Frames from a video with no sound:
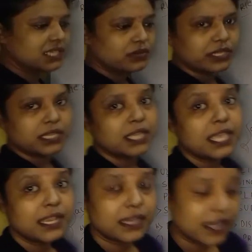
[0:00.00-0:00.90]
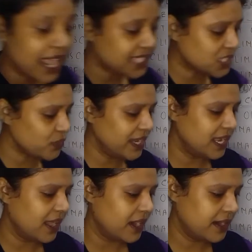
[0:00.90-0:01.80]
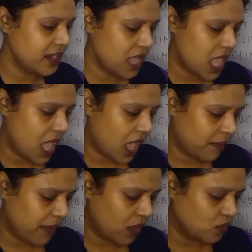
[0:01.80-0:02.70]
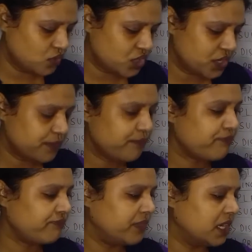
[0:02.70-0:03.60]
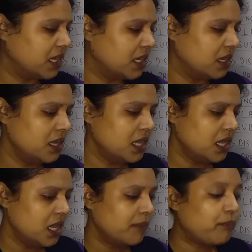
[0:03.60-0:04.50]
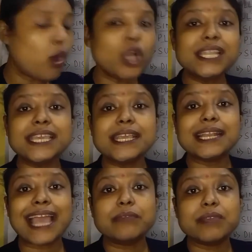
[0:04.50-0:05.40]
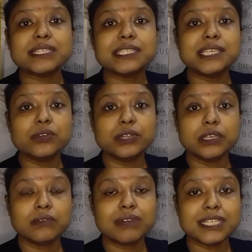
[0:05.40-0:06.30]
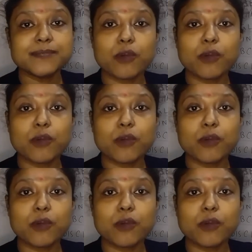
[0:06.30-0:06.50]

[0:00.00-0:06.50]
theory. Next we learn about the polyclimax theory. What is